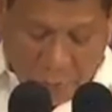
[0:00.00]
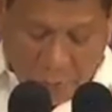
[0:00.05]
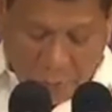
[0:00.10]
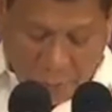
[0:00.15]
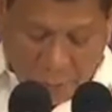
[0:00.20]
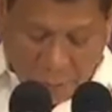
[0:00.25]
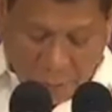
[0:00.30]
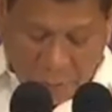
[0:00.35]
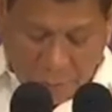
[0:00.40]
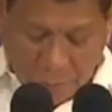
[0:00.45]

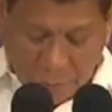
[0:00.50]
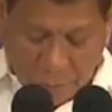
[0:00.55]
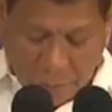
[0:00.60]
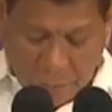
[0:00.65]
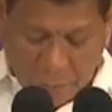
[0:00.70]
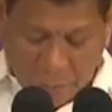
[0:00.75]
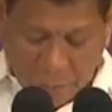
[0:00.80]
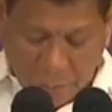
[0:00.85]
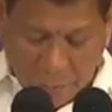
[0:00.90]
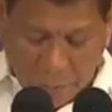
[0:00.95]

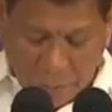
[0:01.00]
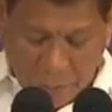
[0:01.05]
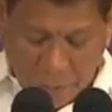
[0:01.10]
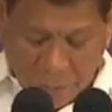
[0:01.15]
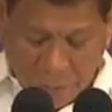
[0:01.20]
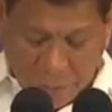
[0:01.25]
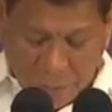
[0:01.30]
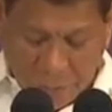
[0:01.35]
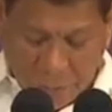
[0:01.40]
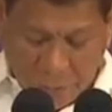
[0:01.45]
Department of
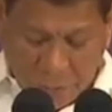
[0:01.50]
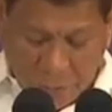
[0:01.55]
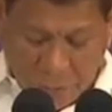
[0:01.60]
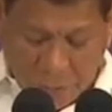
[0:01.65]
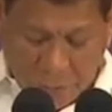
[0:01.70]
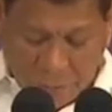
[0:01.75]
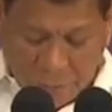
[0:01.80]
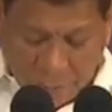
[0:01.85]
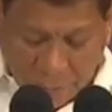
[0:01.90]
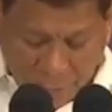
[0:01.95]
National
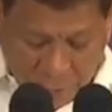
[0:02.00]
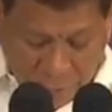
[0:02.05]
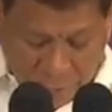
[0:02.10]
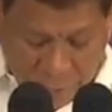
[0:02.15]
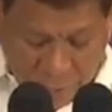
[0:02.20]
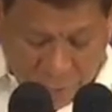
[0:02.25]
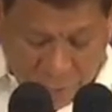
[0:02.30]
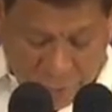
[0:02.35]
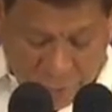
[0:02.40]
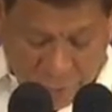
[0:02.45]
Defense